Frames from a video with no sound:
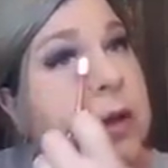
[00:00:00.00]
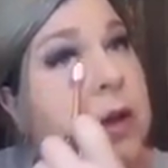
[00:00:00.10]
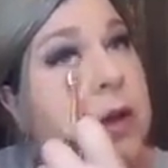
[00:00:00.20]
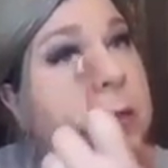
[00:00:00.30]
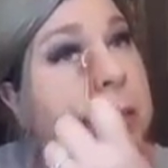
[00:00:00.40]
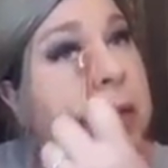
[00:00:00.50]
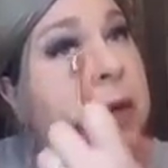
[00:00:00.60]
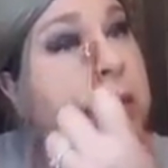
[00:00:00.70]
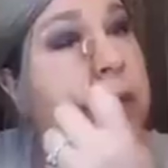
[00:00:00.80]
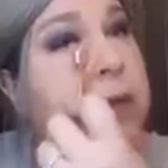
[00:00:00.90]
and
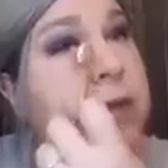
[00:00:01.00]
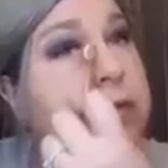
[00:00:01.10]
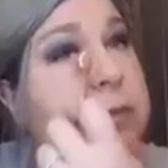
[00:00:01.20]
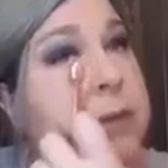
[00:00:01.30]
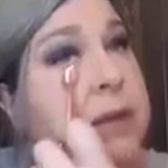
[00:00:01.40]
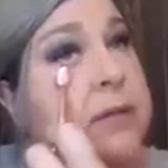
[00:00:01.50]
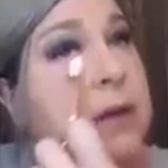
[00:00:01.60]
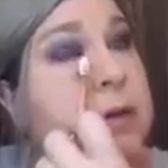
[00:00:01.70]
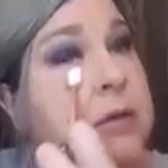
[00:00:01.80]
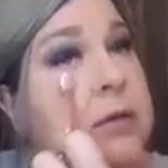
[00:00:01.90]
that's just because
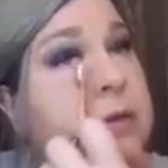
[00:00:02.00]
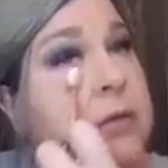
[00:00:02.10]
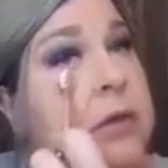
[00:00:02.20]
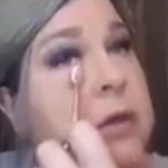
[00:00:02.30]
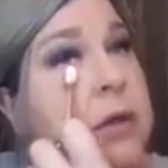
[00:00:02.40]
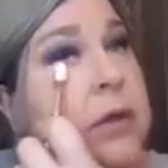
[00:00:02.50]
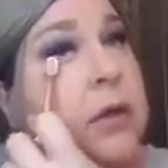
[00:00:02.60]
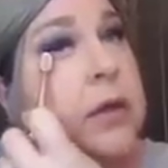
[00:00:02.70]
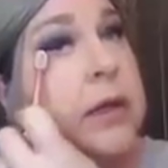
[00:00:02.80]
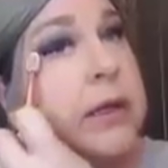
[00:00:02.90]
I couldn't
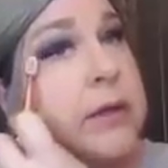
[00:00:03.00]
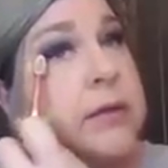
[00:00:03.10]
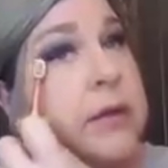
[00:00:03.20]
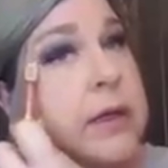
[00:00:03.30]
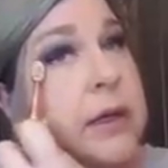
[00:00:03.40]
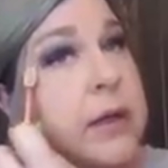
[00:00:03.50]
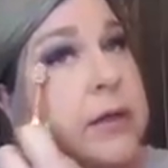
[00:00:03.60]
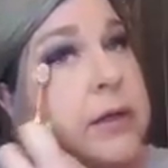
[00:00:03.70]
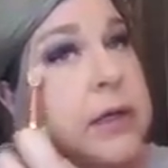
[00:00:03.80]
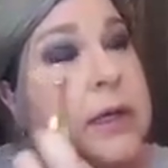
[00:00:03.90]
get in to get it
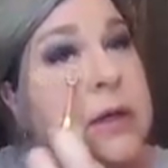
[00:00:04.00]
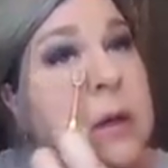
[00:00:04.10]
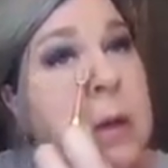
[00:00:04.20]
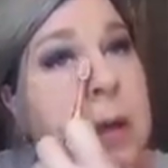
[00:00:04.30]
colored again,